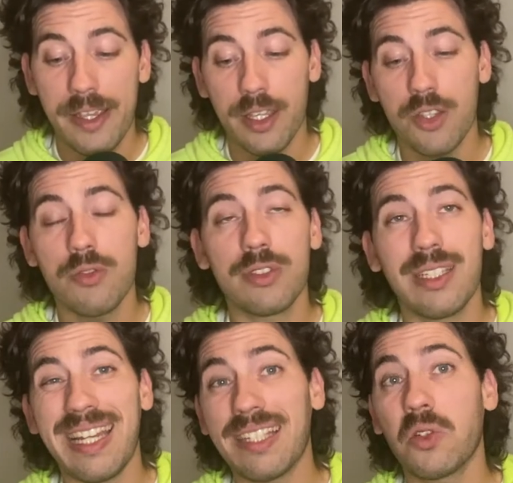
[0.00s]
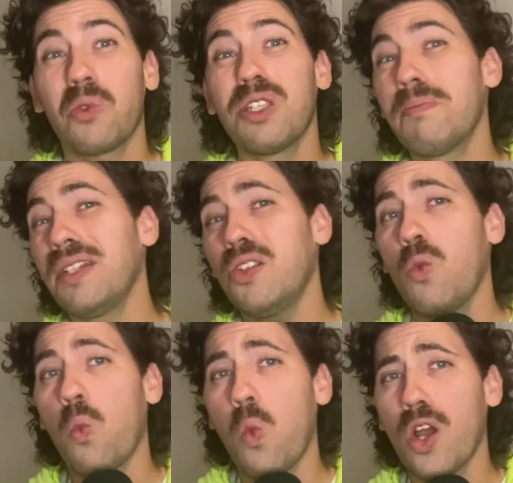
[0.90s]
Houston has only been
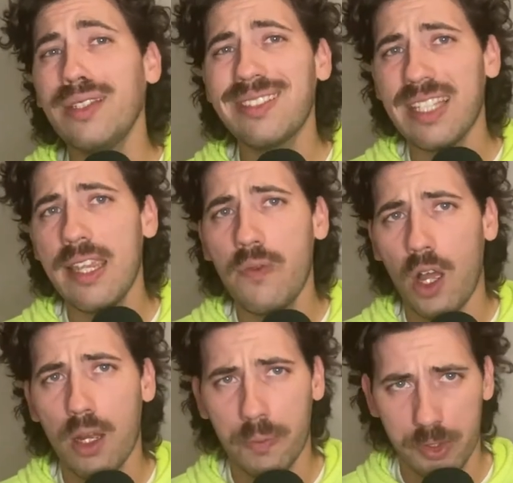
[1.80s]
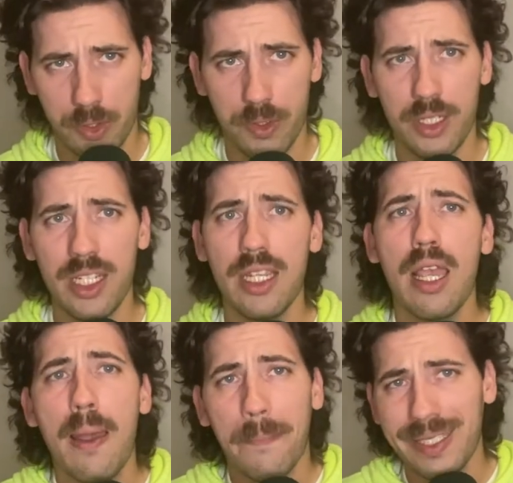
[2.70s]
in 1 save opportunity,
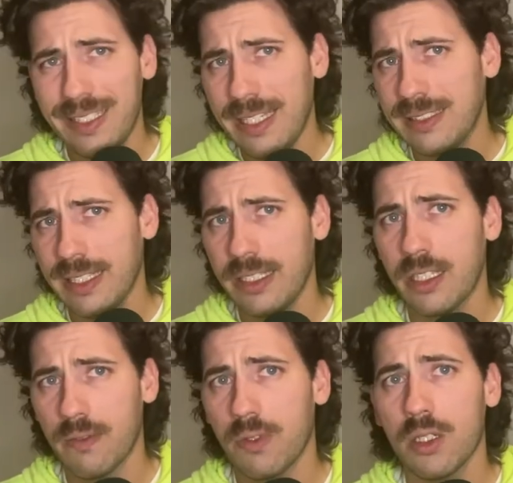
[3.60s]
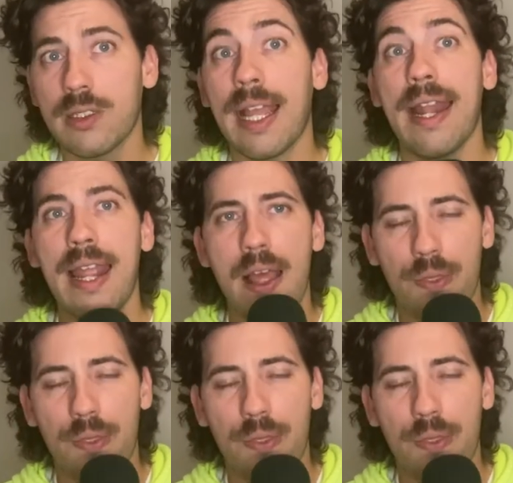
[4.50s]
but they did convert that.